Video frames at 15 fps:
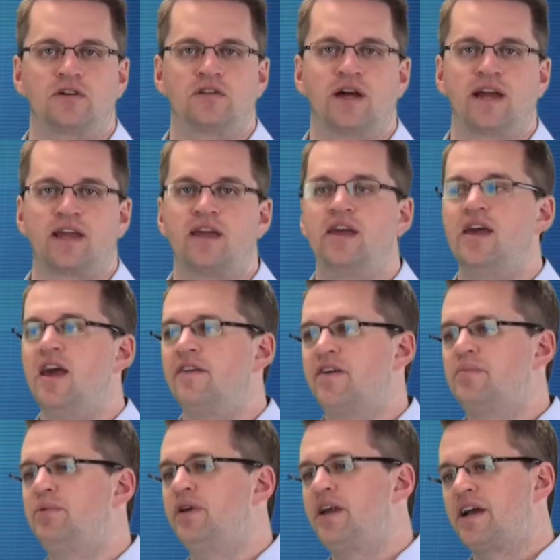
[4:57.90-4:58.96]
look like. If
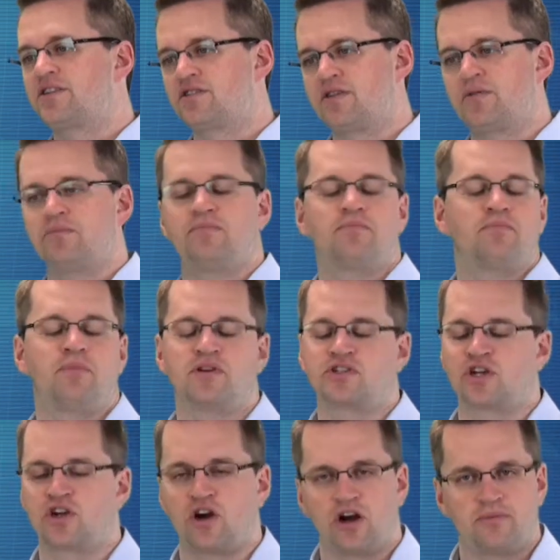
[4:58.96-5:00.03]
I put an extra
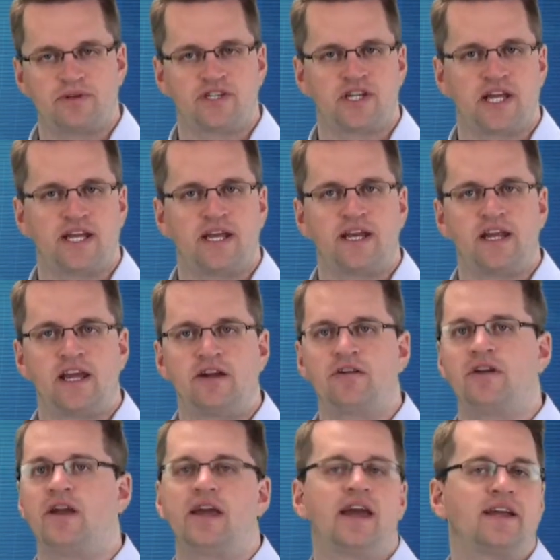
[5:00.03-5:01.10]
bunch of garbage data in
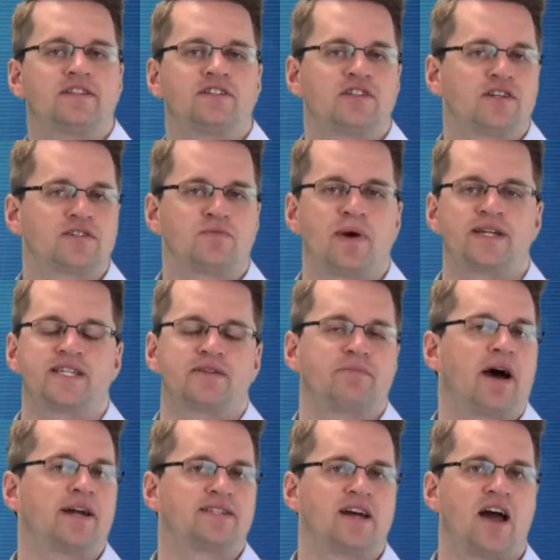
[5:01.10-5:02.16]
here, it's just wasting
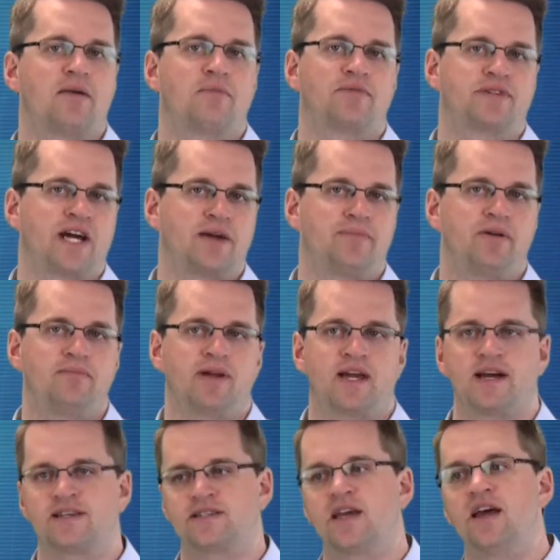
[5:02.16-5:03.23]
my time of typing
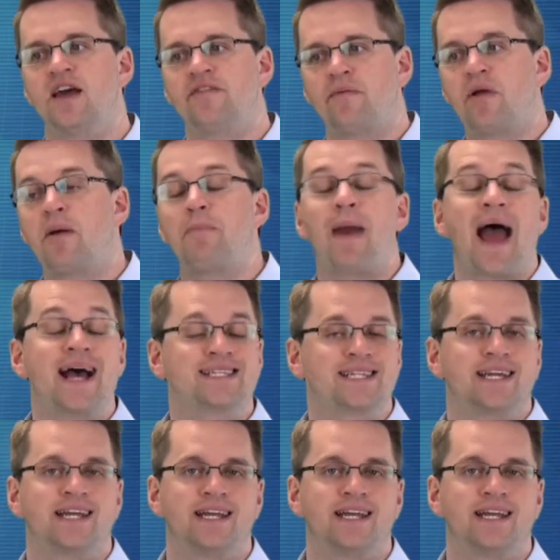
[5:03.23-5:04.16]
because if I'm not passing